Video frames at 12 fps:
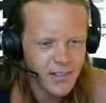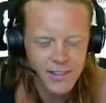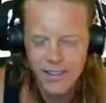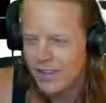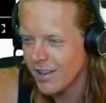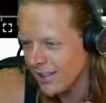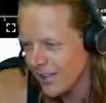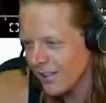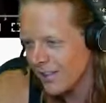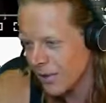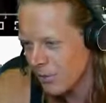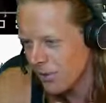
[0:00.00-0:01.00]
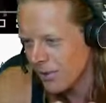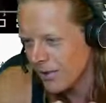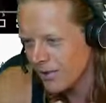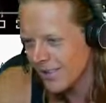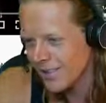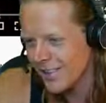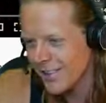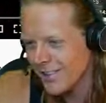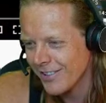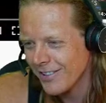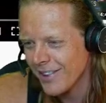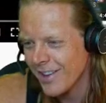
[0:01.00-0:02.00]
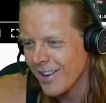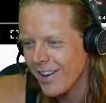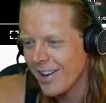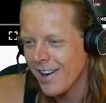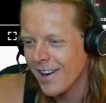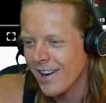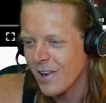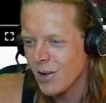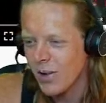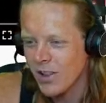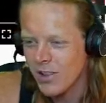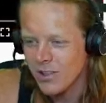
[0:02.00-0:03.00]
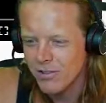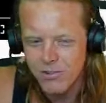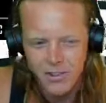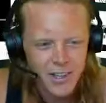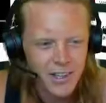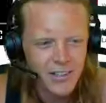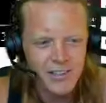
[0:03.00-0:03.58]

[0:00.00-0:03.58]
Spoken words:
seeing that they're pulling this kind of high quality footage.